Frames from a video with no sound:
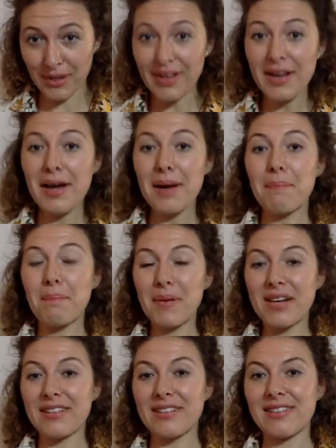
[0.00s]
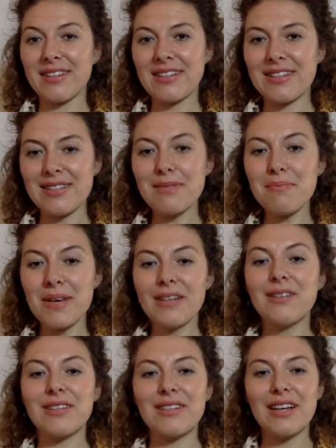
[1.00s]
way. But it doesn't
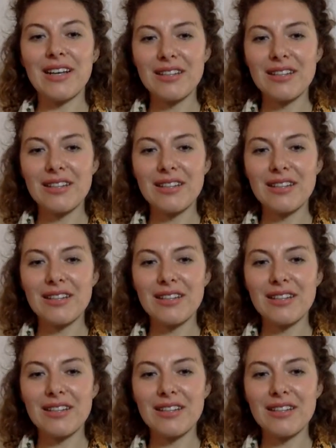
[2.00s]
matter.